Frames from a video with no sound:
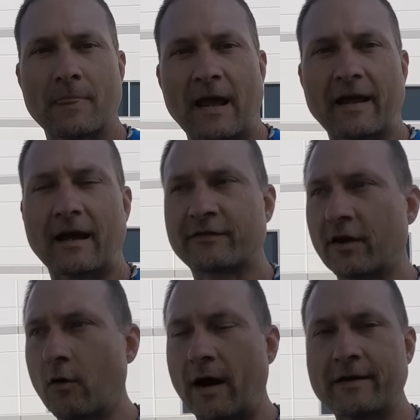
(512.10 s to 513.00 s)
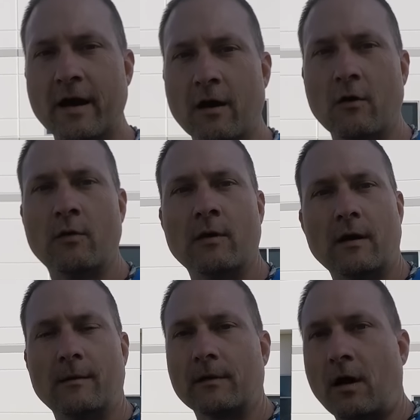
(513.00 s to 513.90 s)
Hey guys, so I know
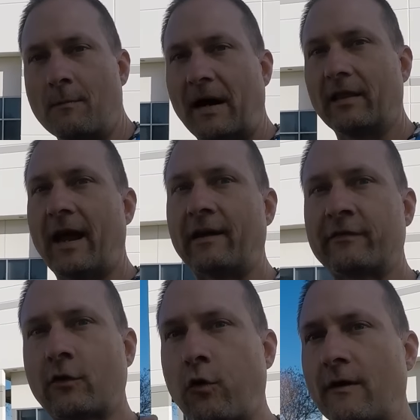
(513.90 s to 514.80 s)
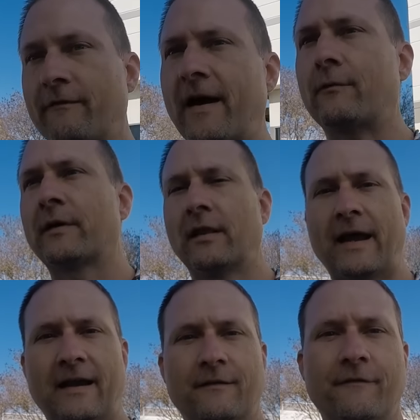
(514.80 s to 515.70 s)
on my last Corvette
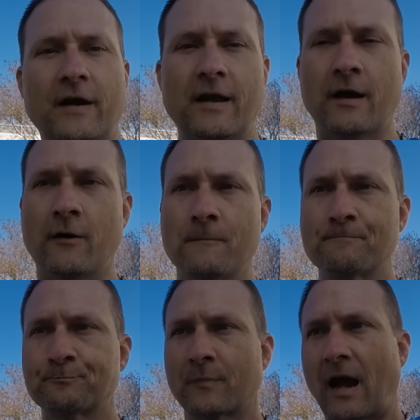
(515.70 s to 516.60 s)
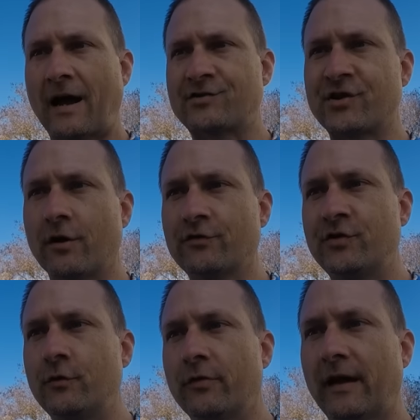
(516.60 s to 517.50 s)
related video, I showed
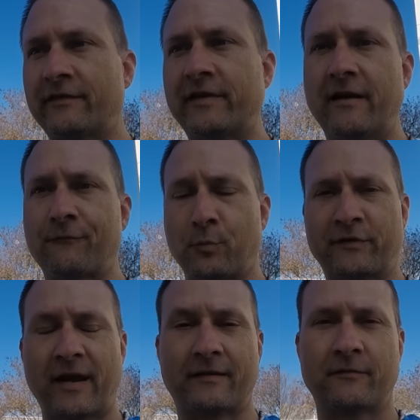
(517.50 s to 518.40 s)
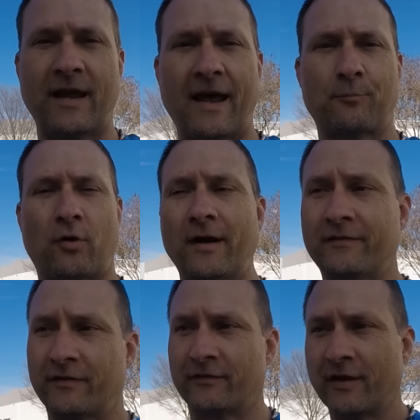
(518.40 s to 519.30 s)
you that Steve from Protective Dad
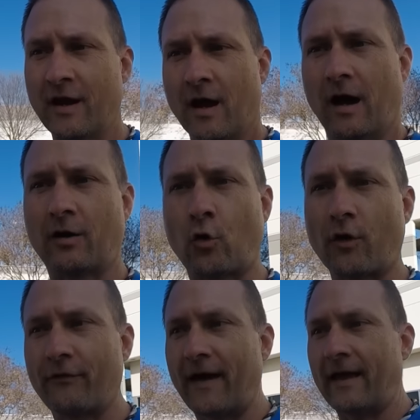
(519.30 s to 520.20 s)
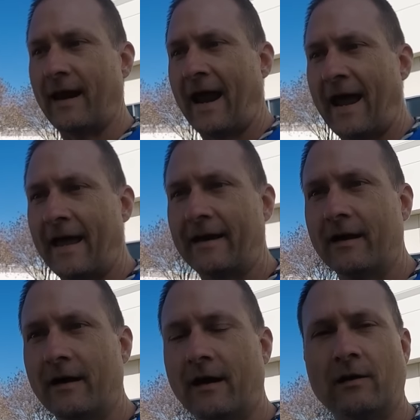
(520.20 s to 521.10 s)
Pranks' uh, Corvette had
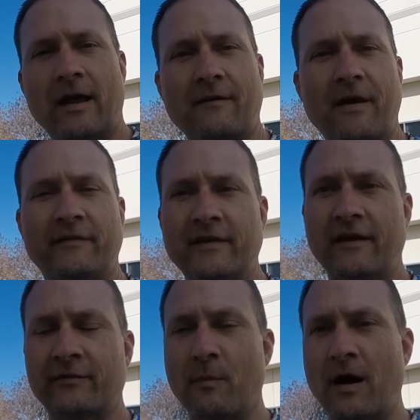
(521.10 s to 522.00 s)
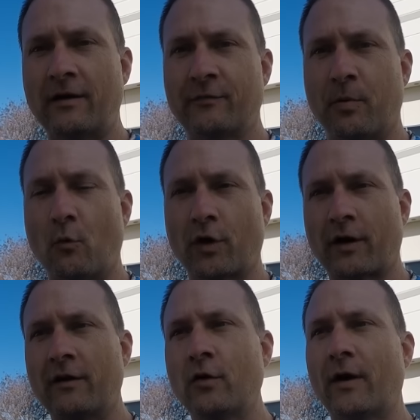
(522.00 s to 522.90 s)
uh, a lot of ACS mods, but we're
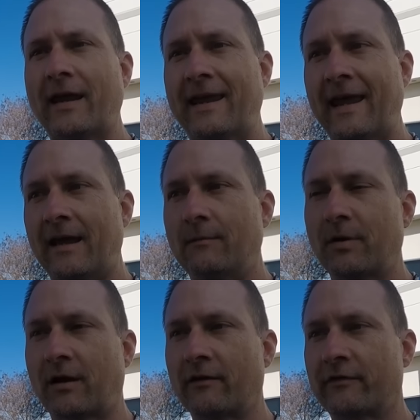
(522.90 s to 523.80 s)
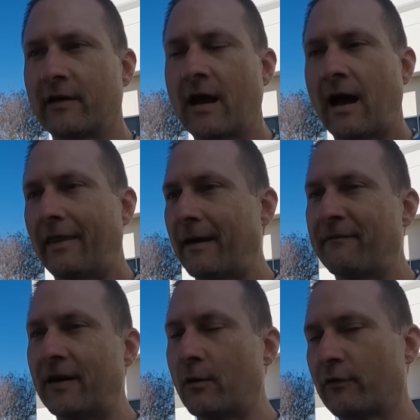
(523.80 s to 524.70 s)
gonna do it again because that
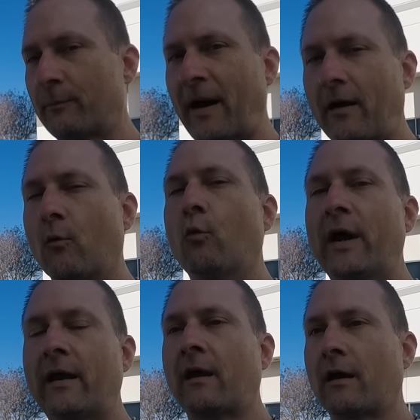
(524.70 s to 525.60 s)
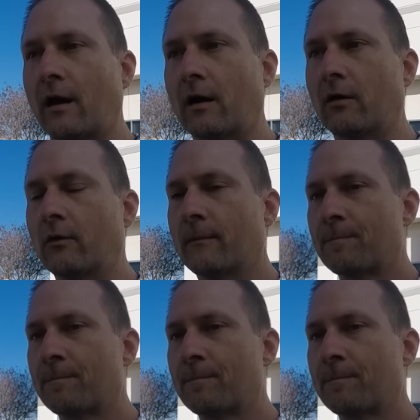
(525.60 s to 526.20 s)
video was about a week ago.